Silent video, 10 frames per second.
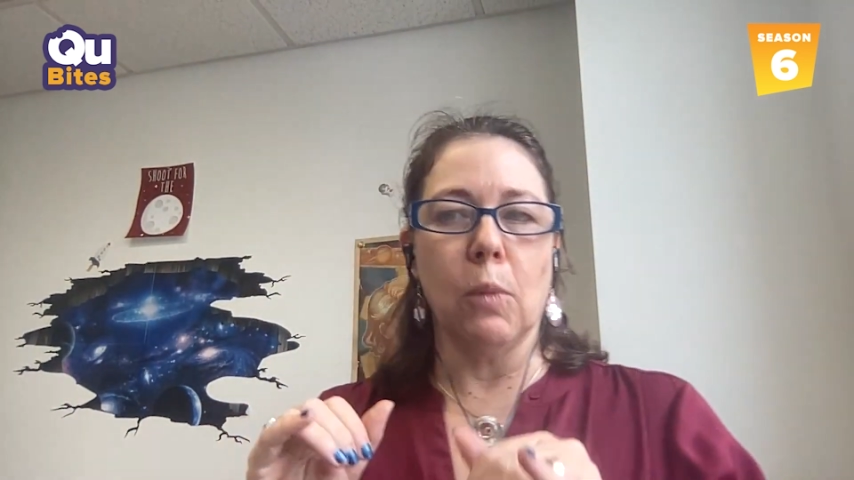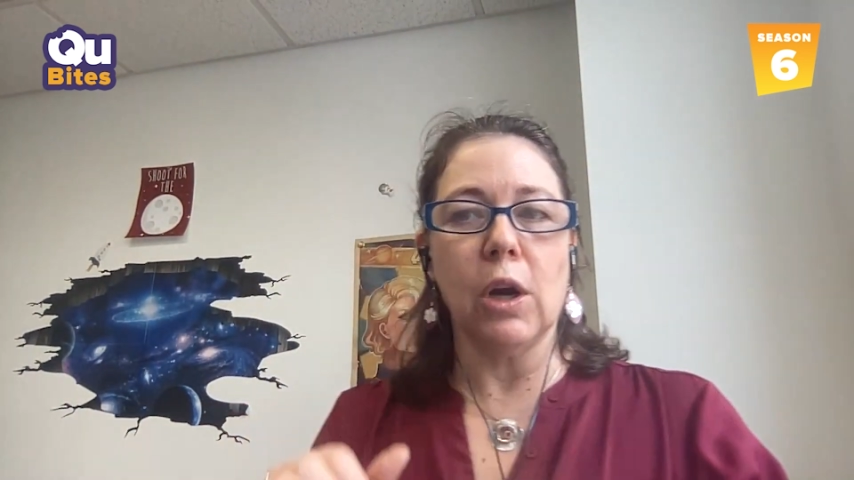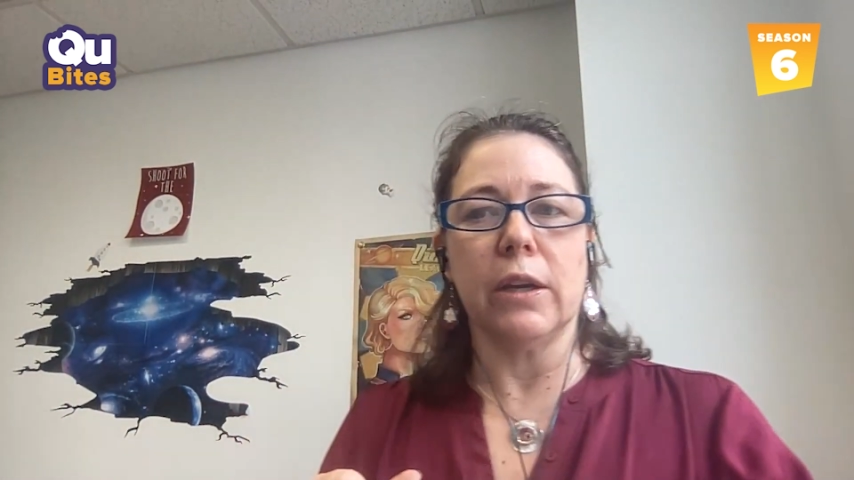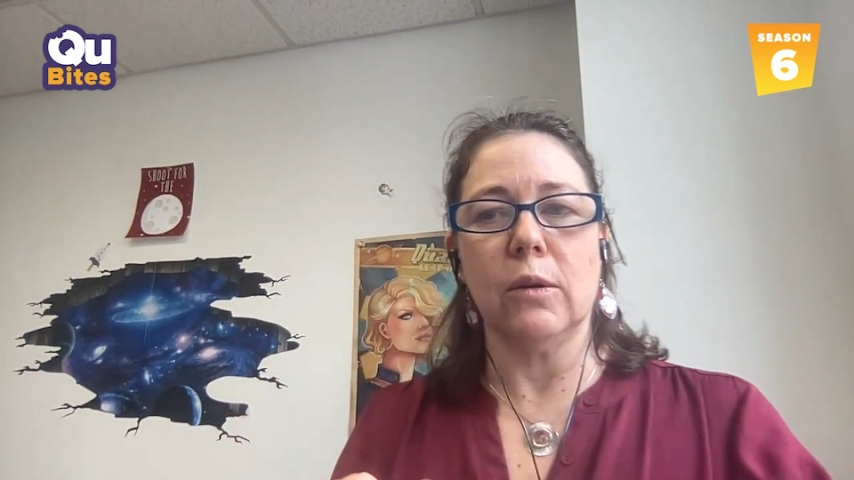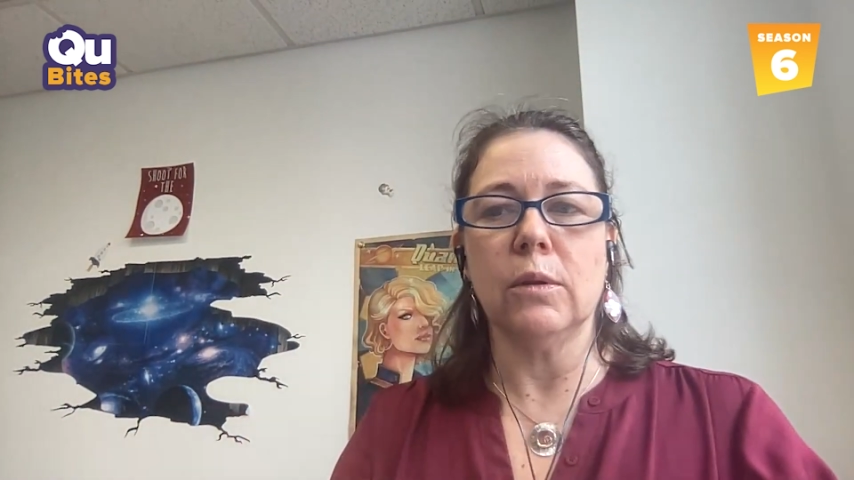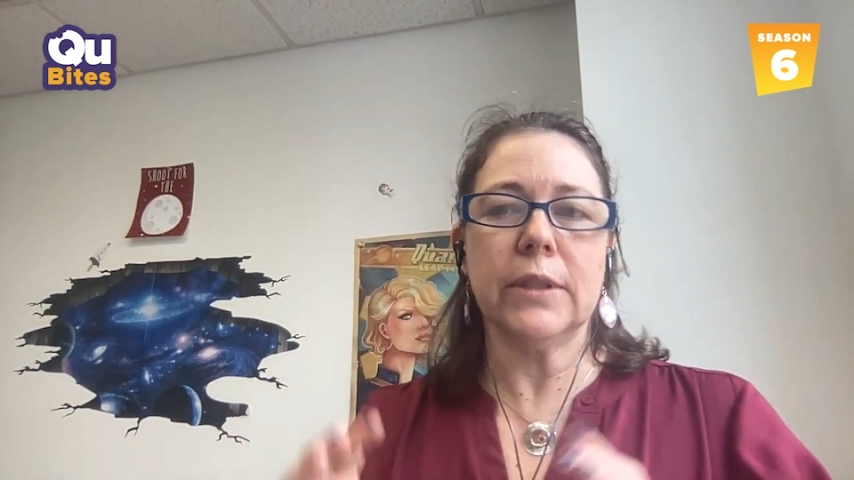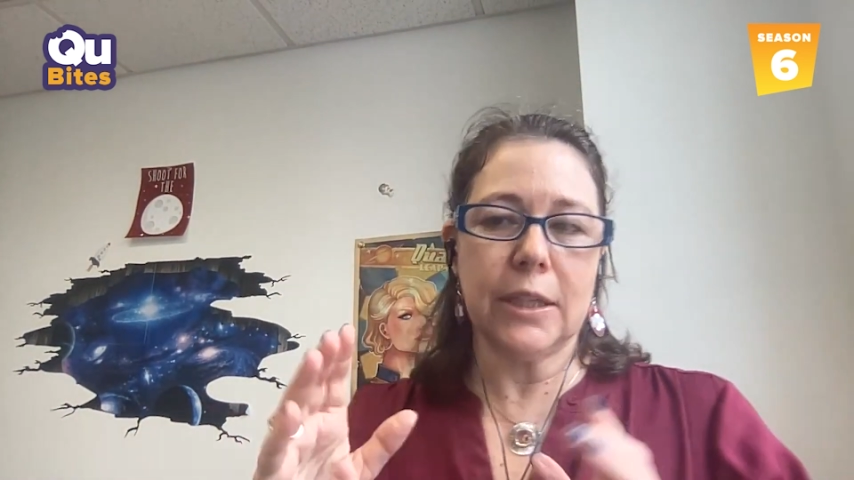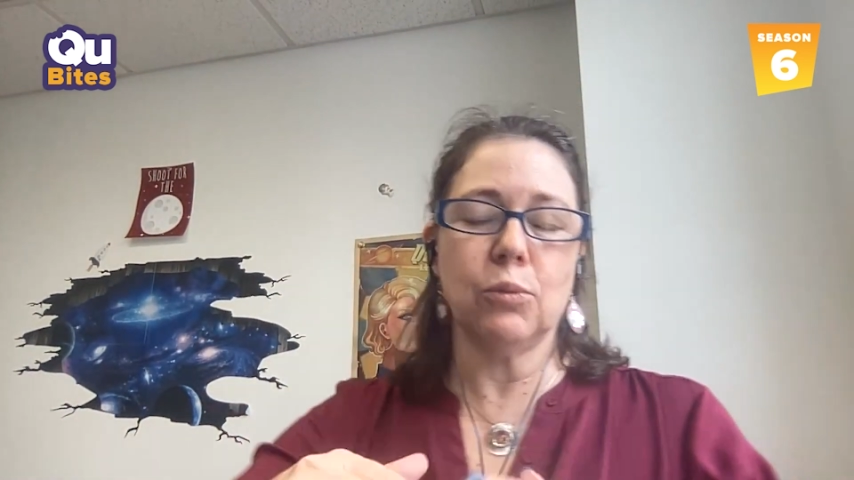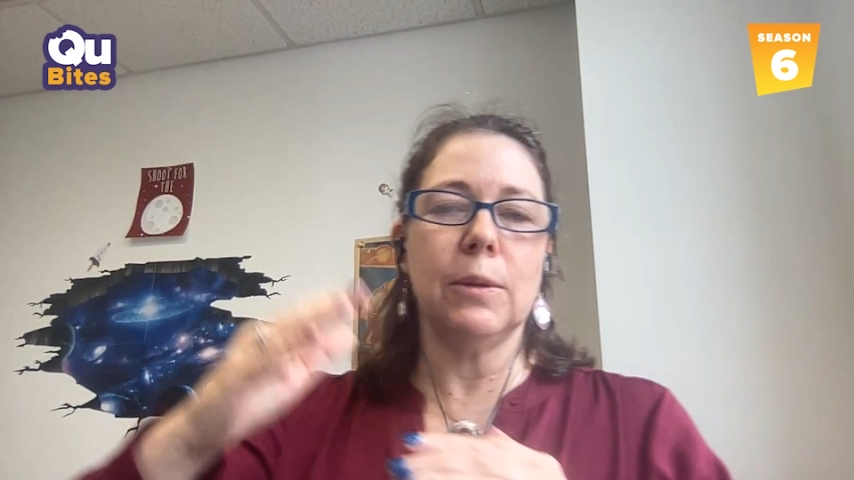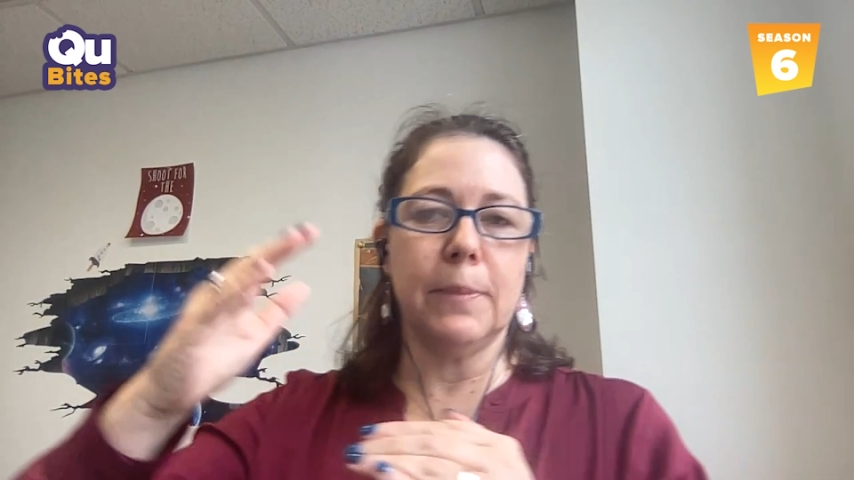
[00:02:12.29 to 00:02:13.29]
molecule
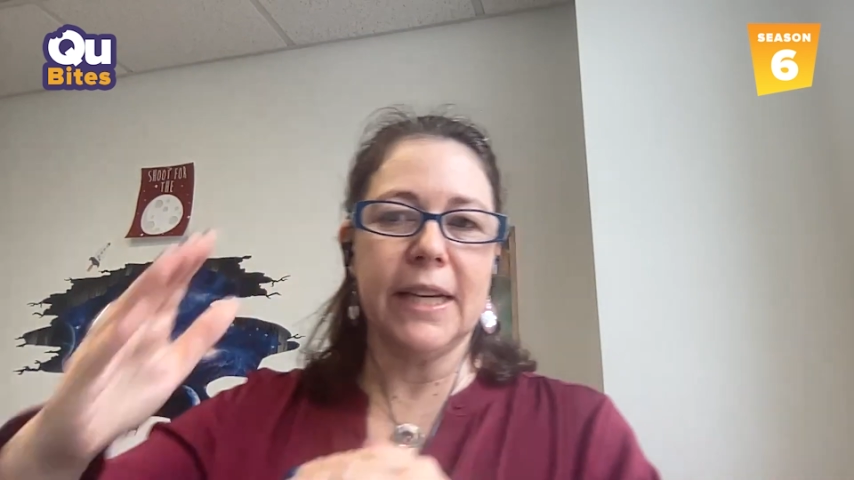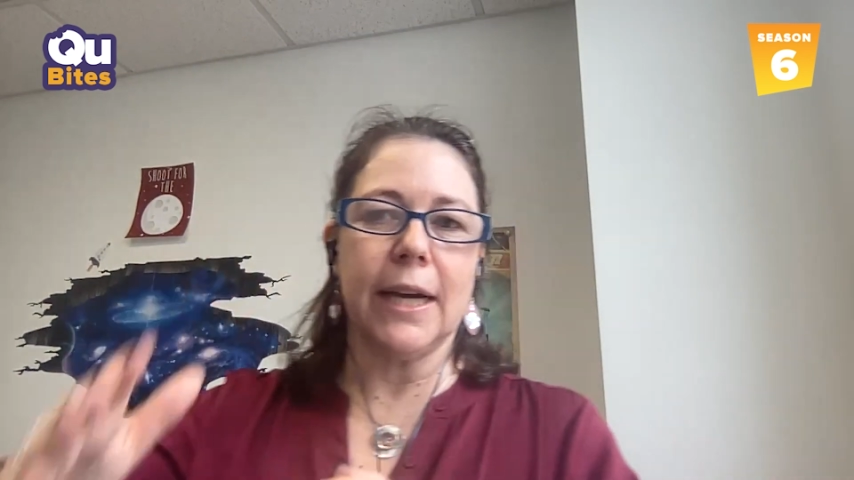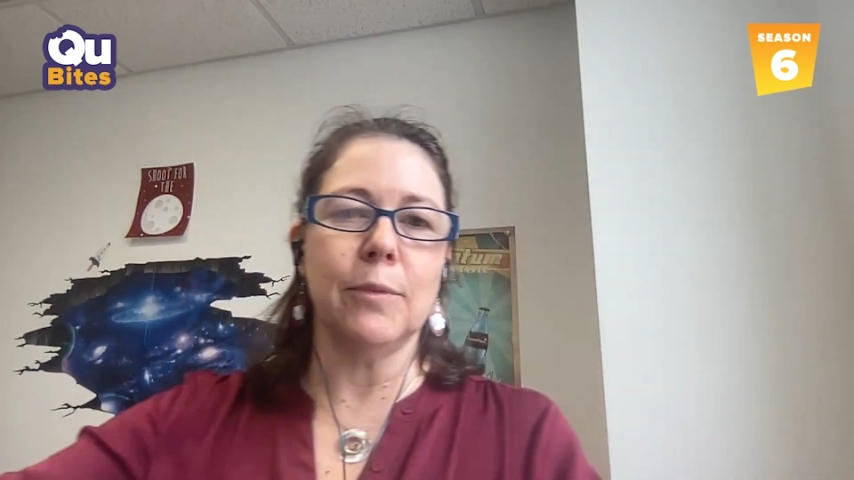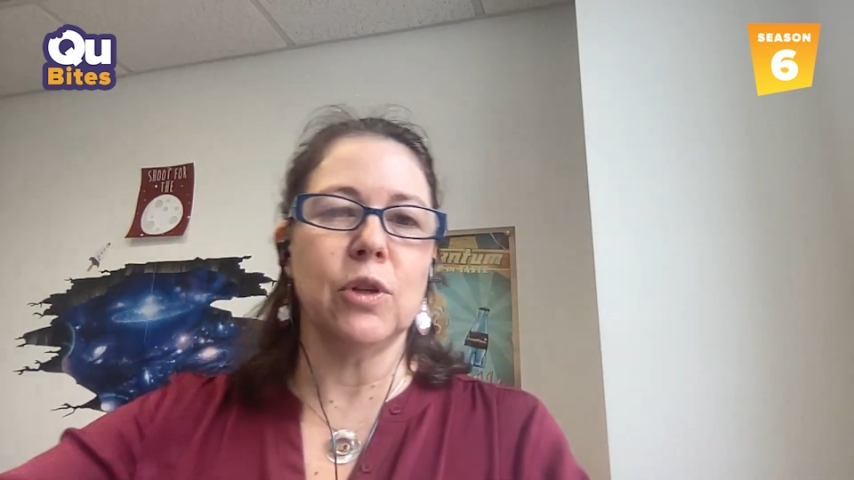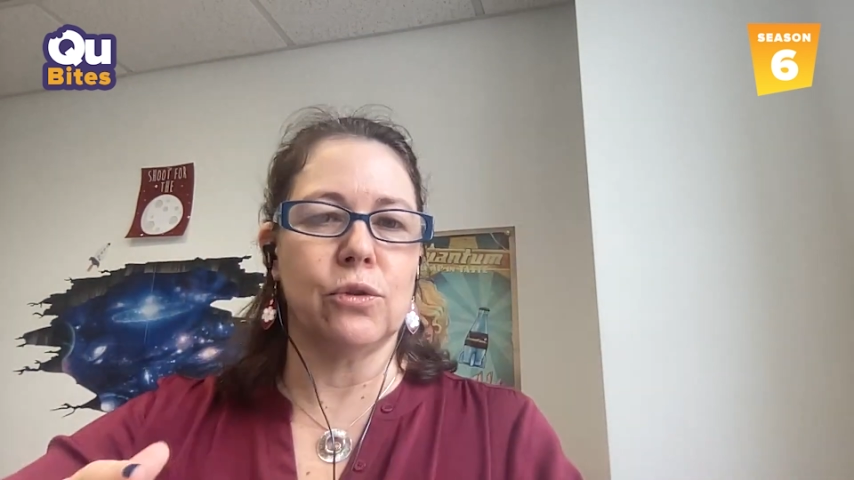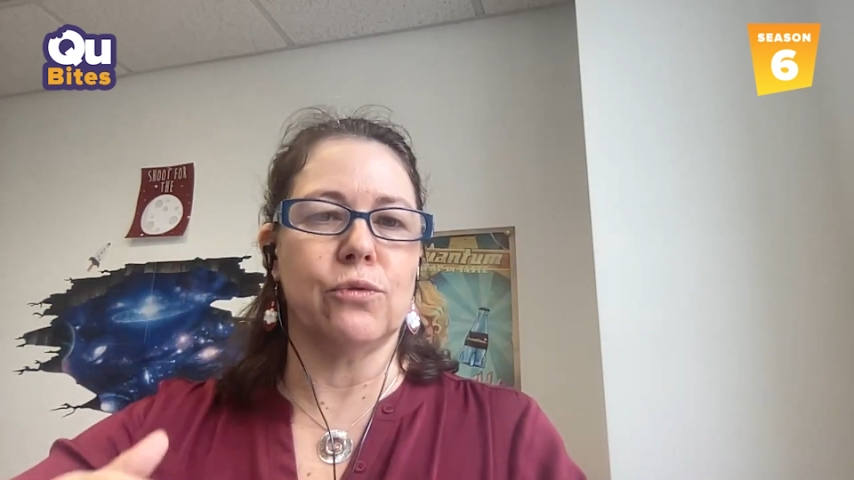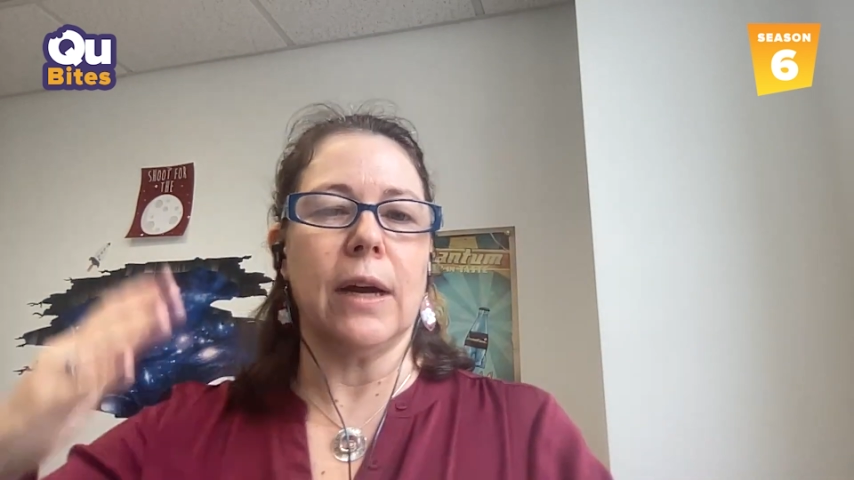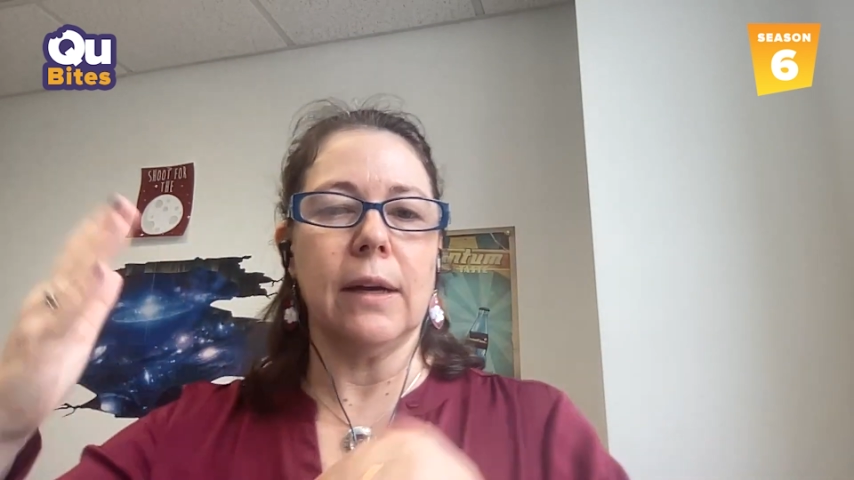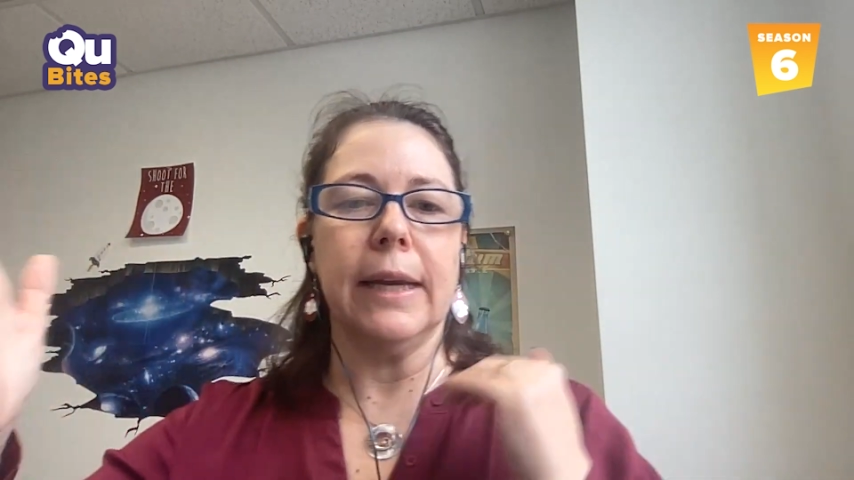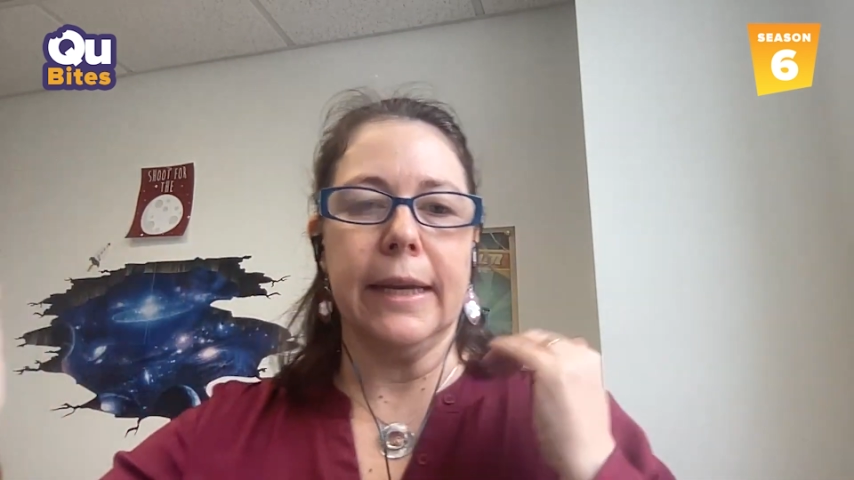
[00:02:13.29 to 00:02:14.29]
that will become your
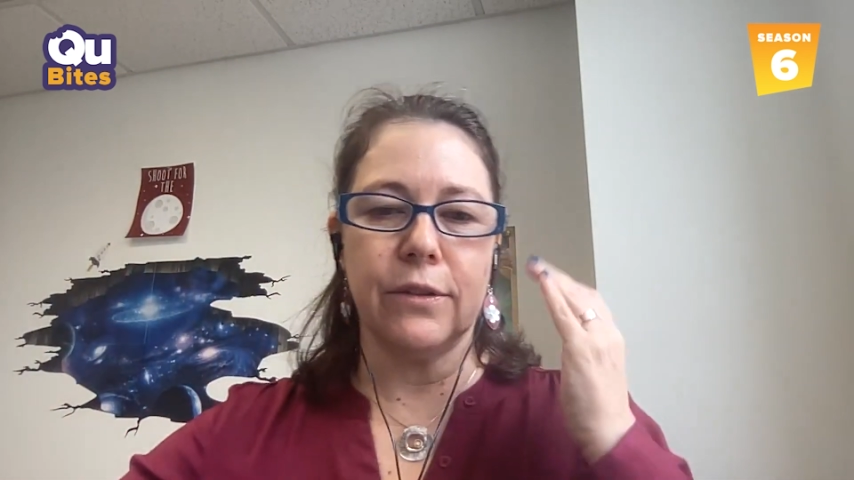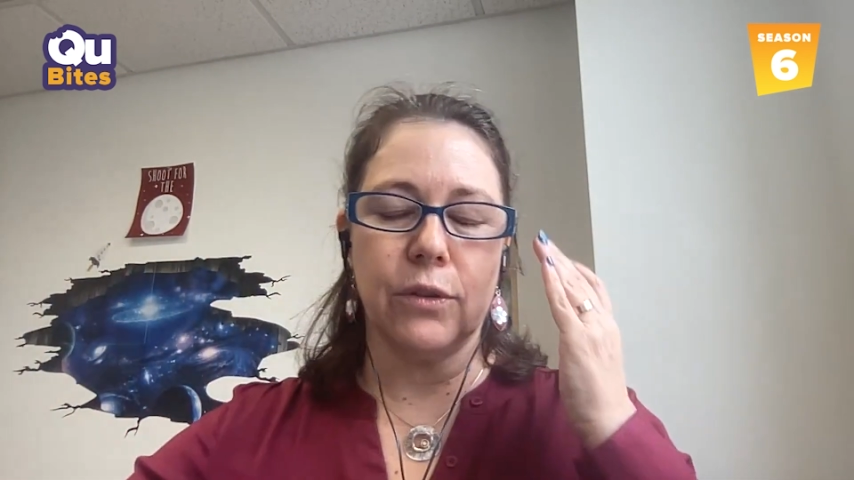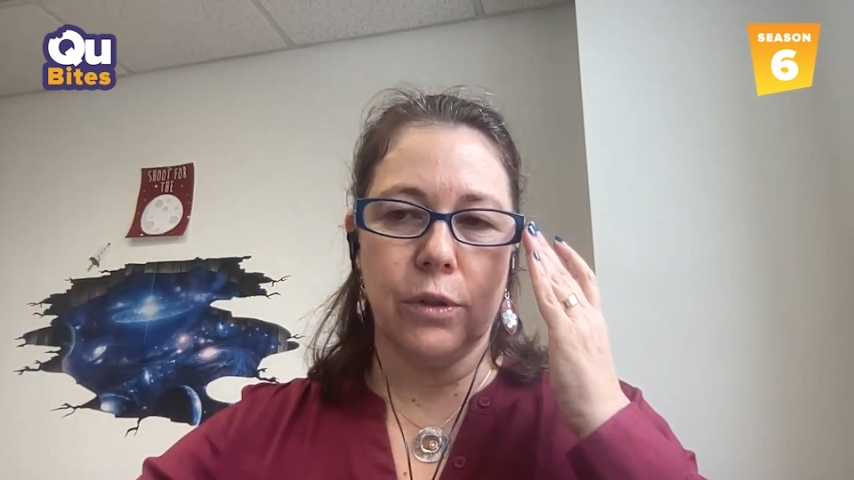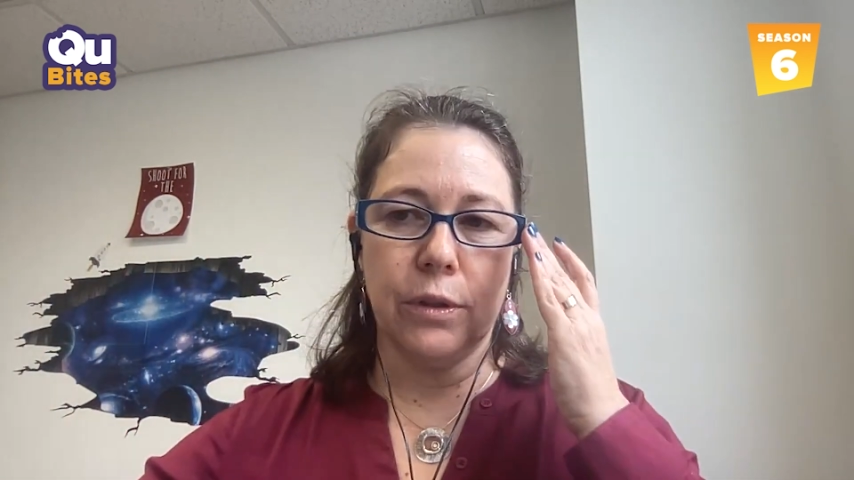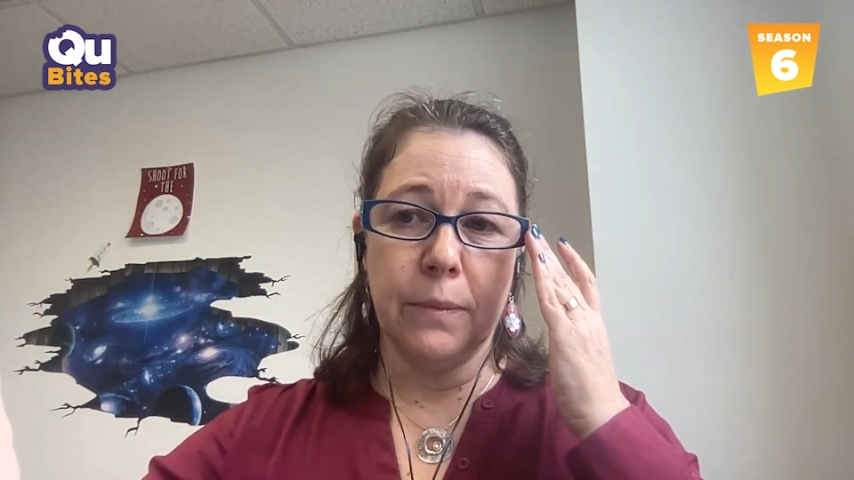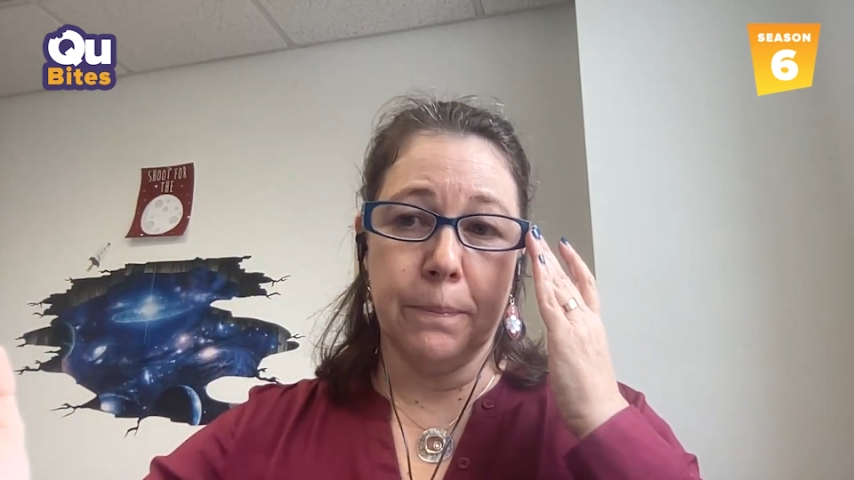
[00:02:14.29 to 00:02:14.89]
drug later on.